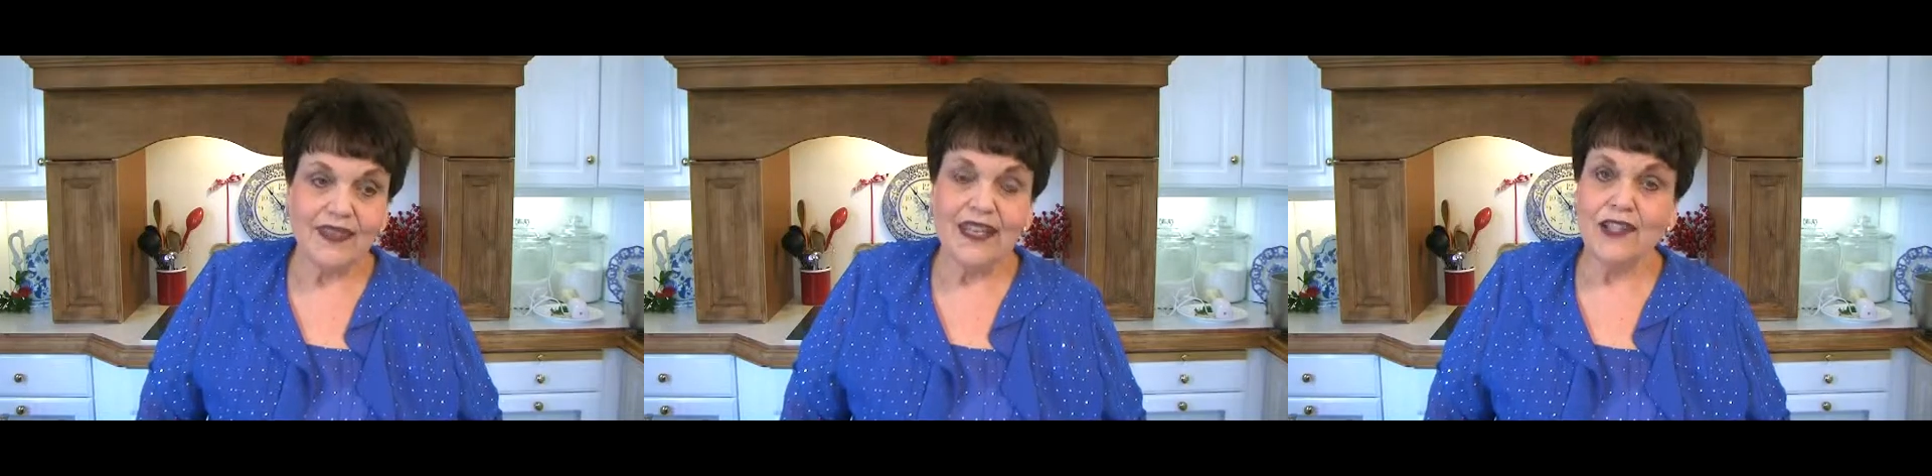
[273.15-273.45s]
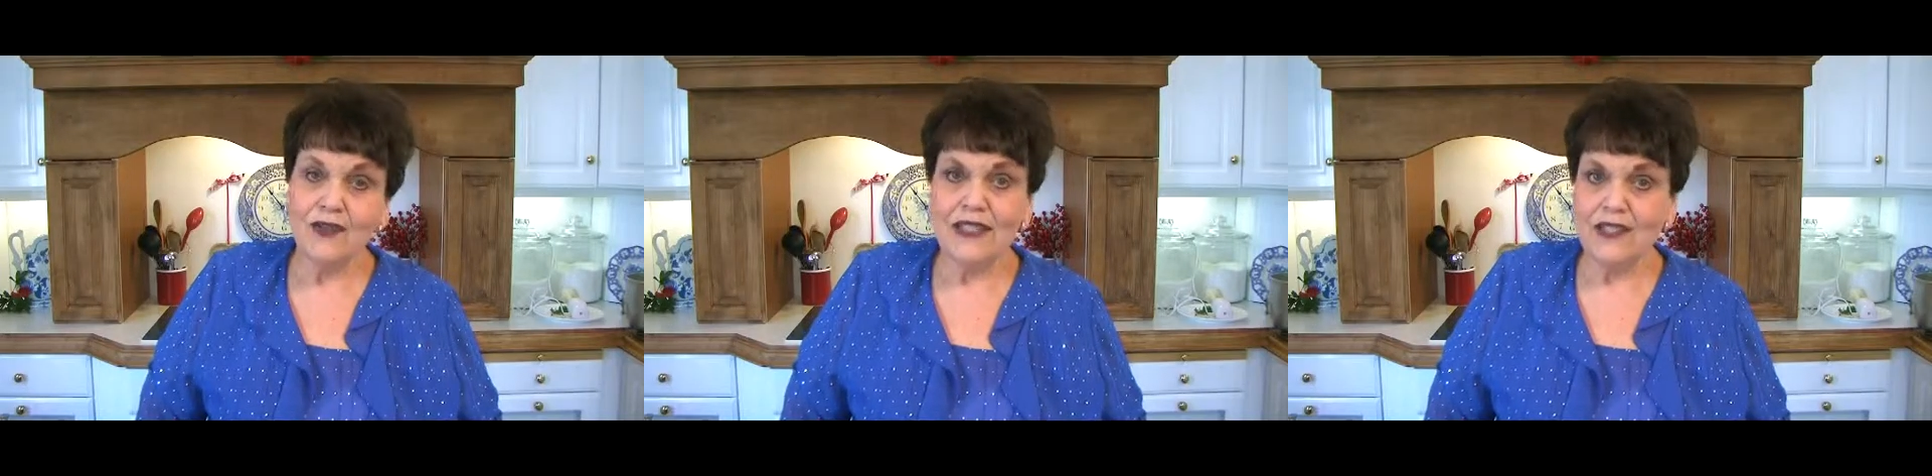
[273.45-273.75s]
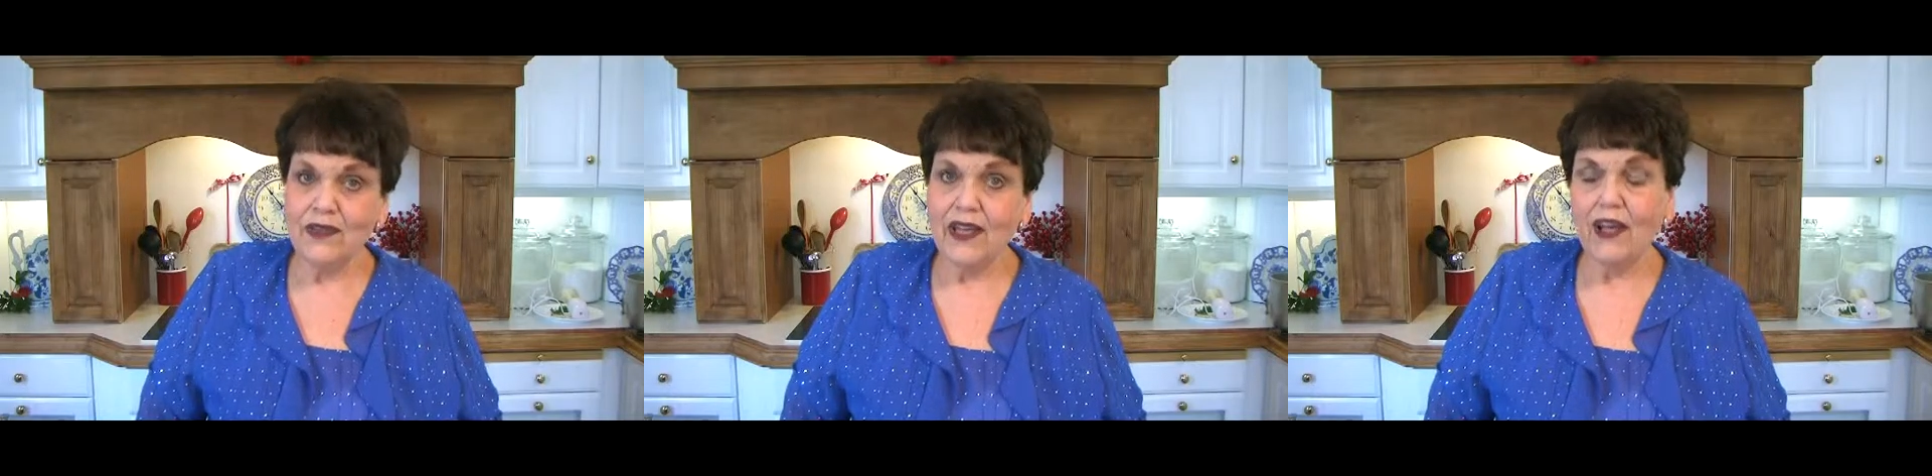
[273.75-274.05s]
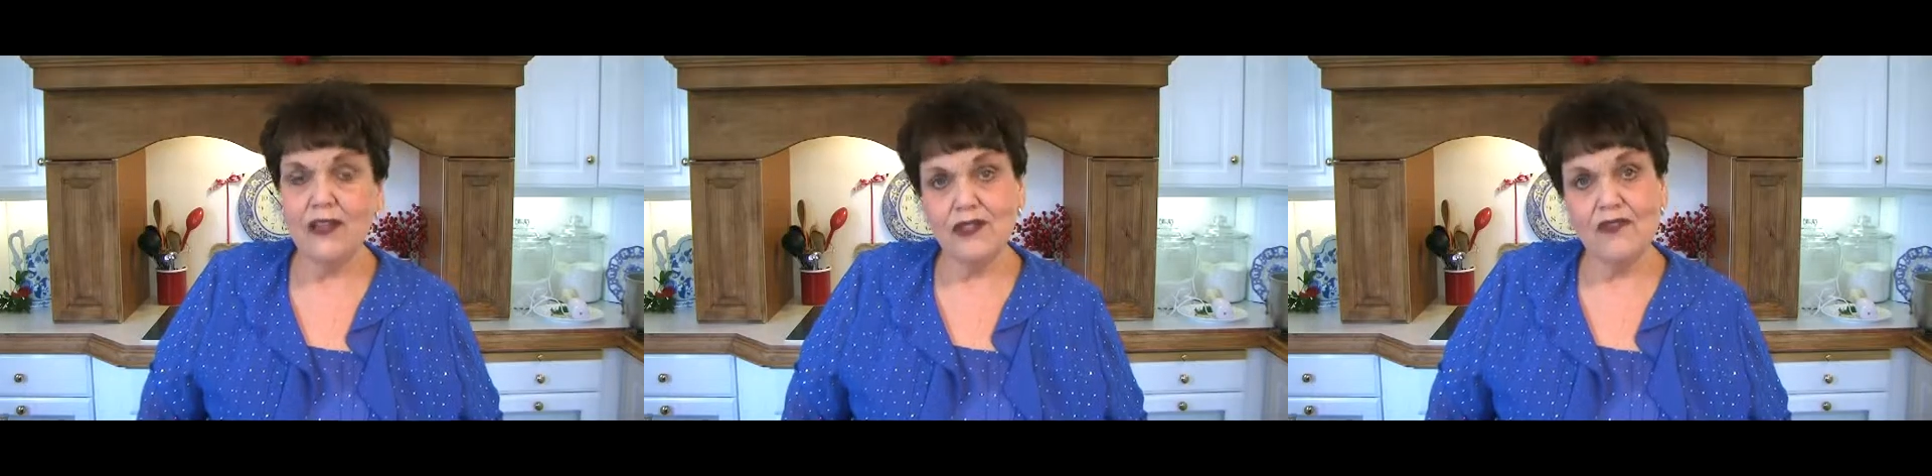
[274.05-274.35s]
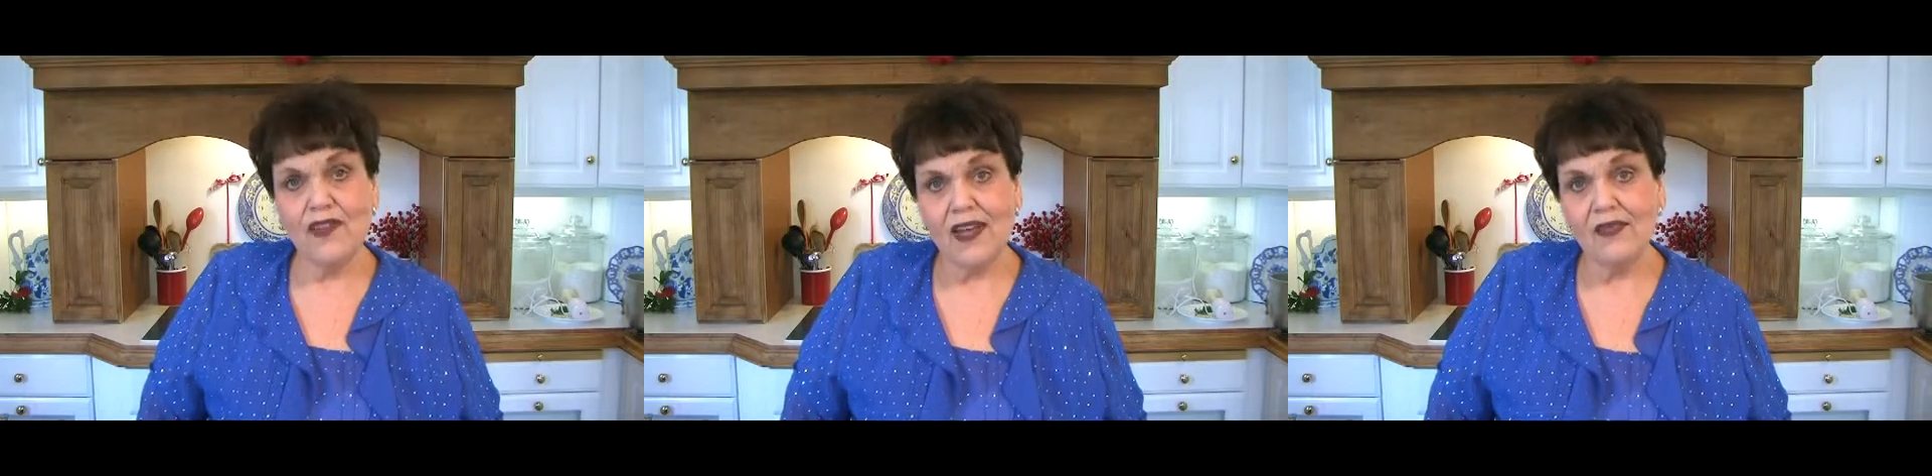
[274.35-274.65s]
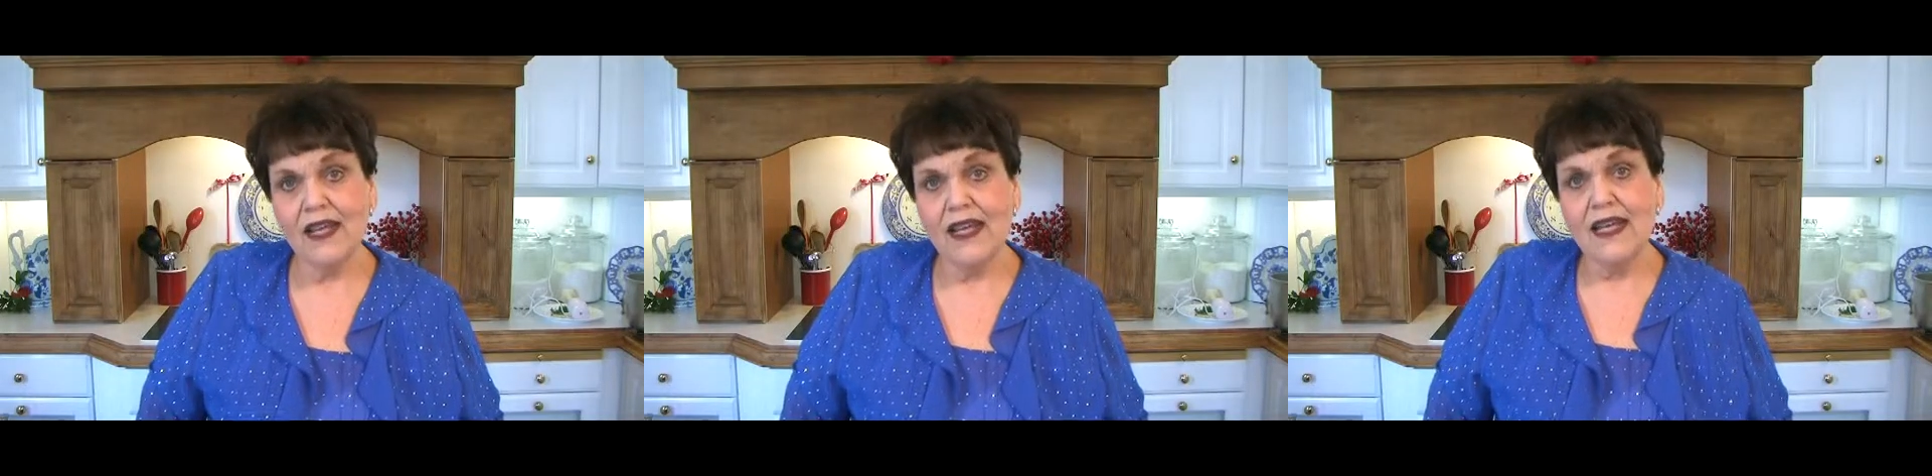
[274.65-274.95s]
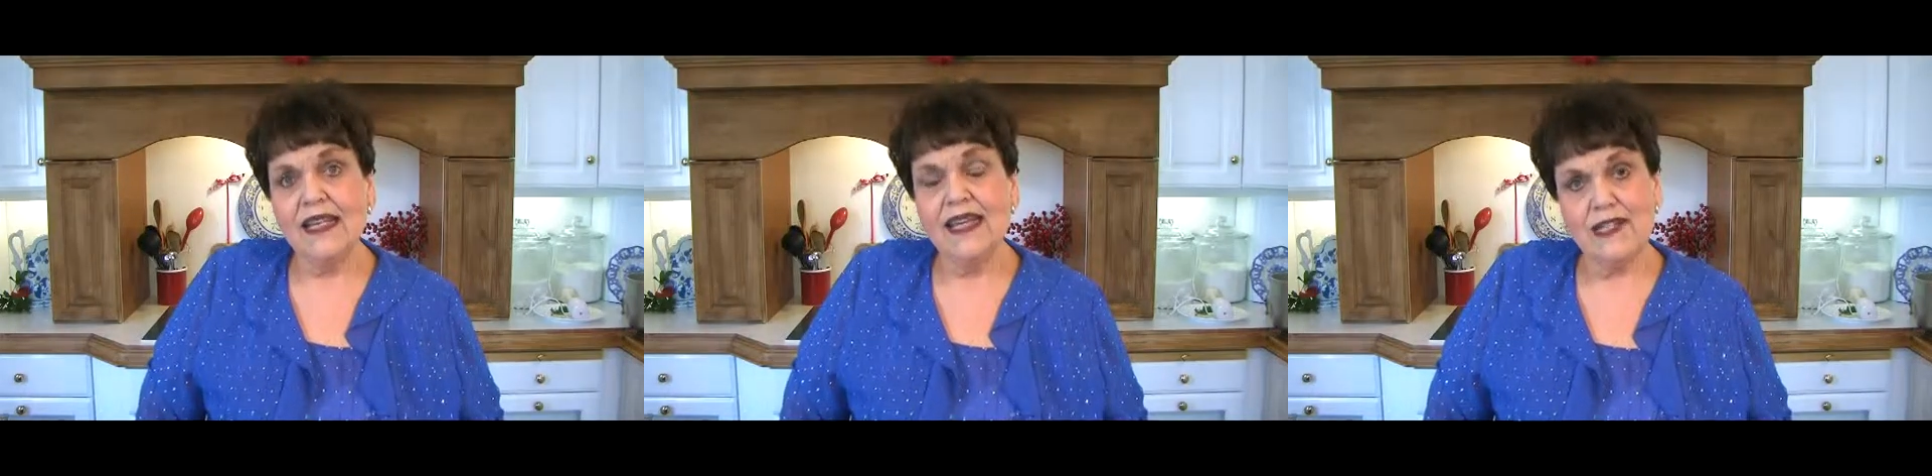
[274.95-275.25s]
in doing so, they also found
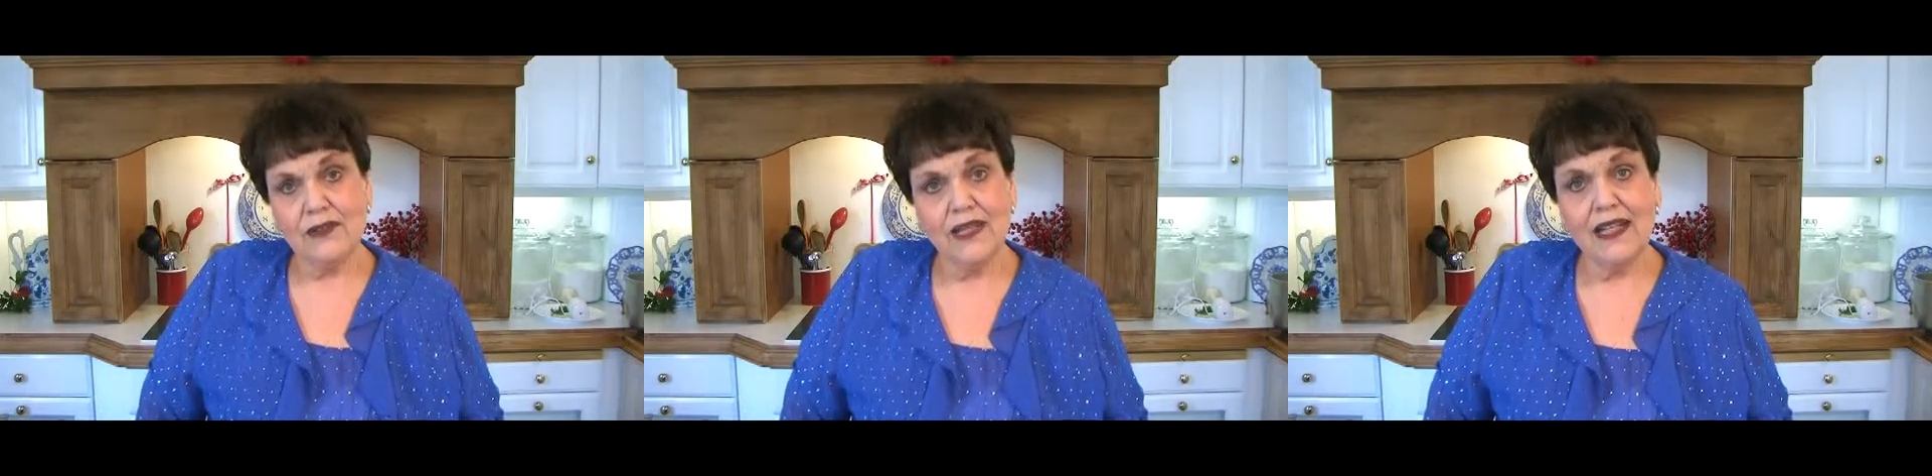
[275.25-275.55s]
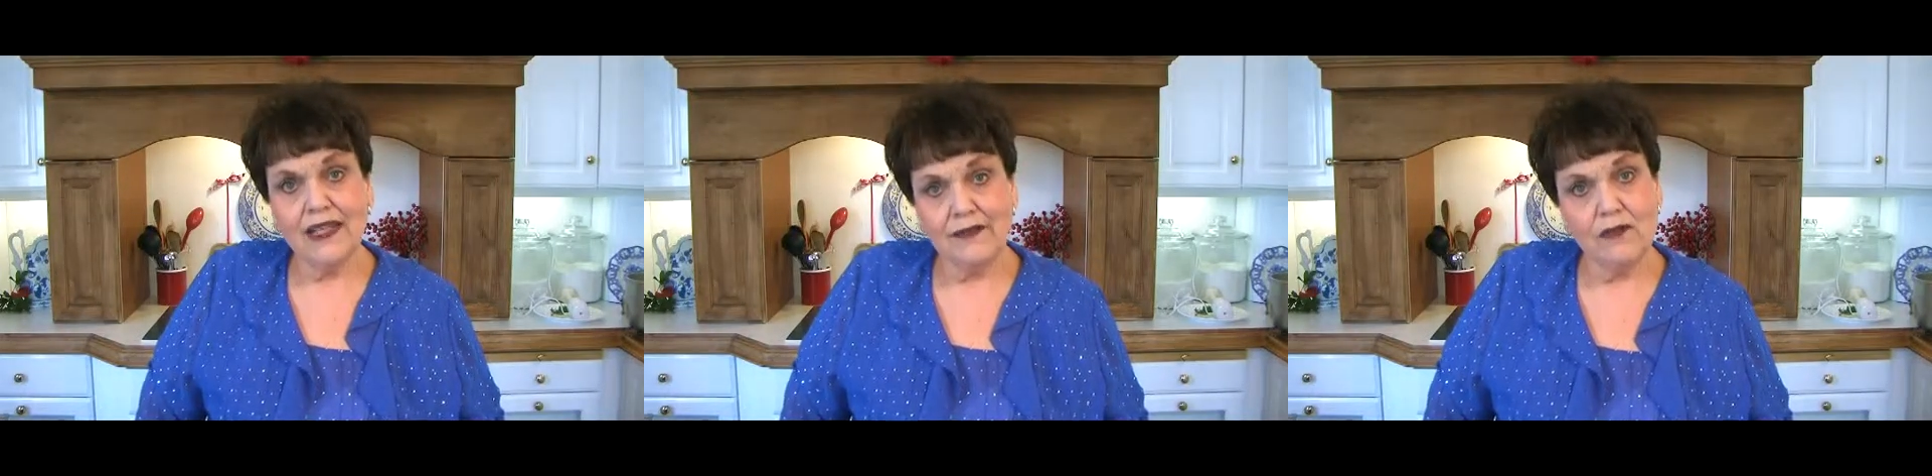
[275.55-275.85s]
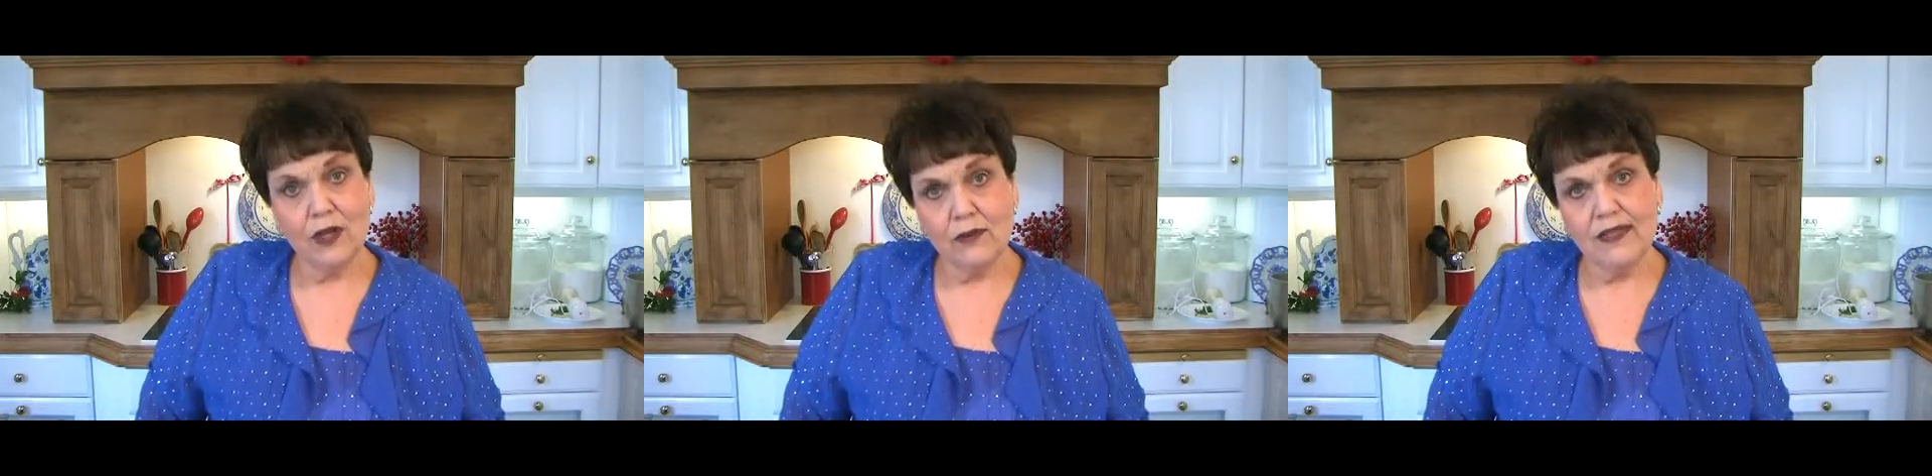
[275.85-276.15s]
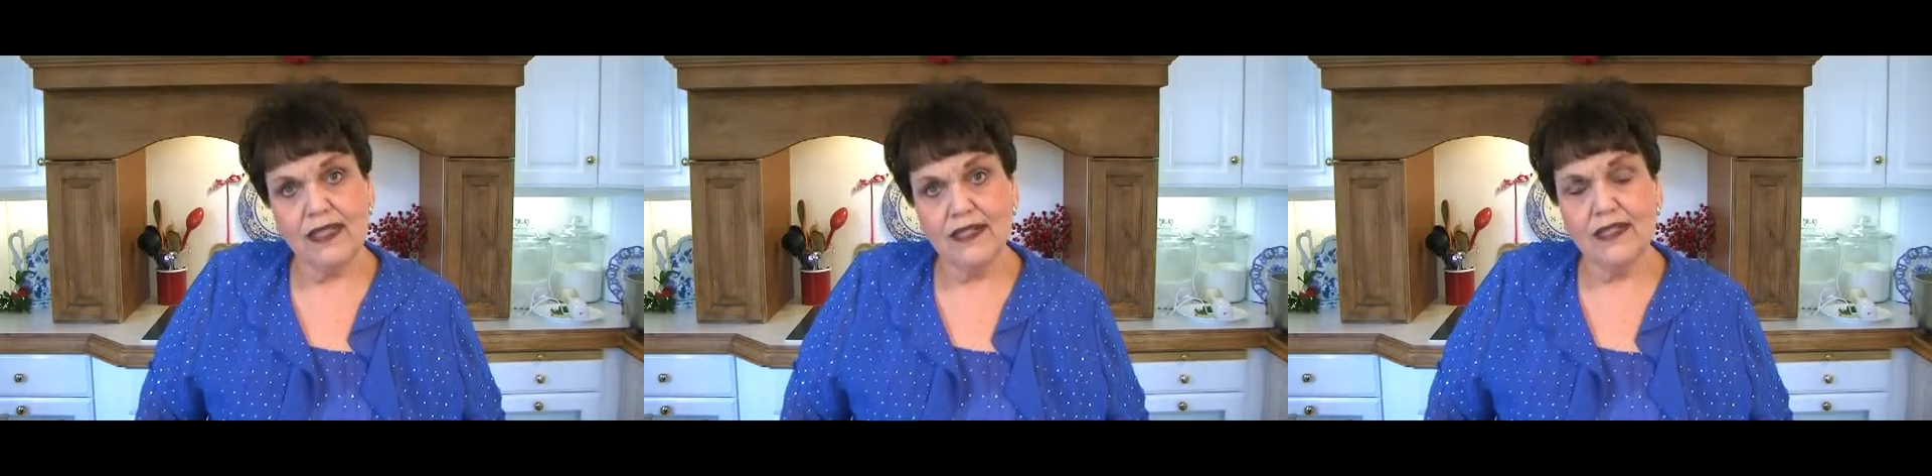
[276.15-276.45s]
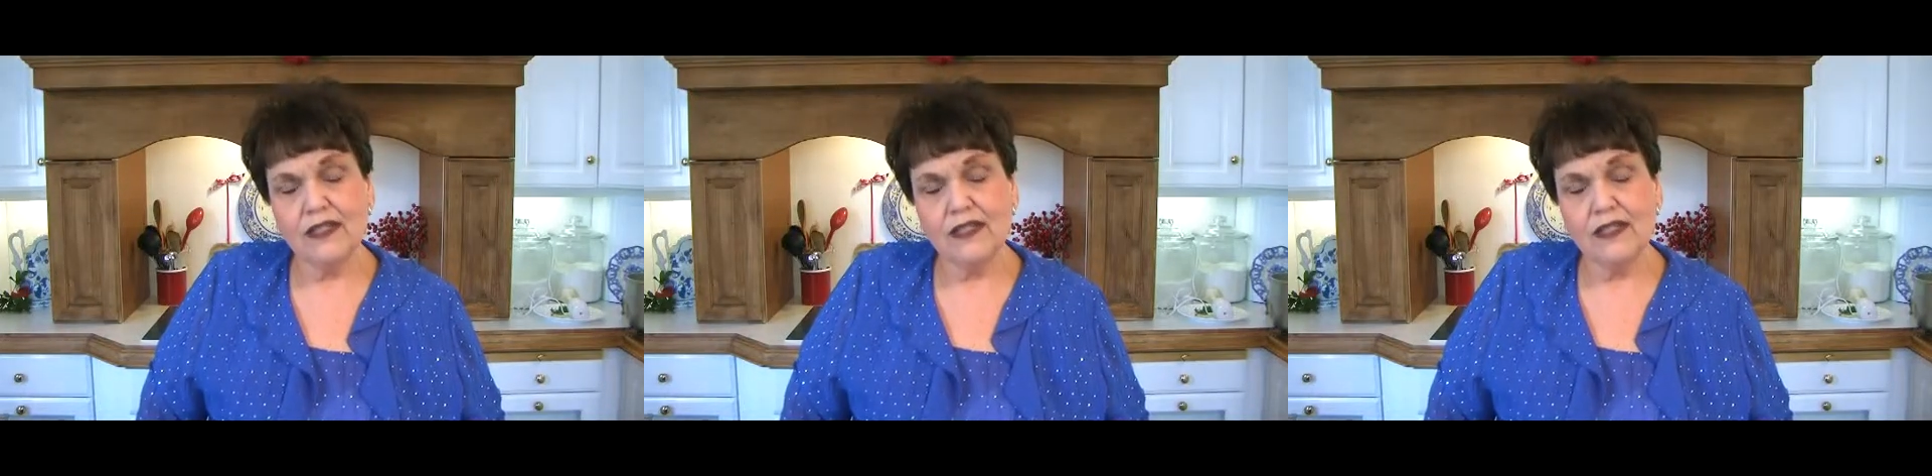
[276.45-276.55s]
cancer in the lymph nodes.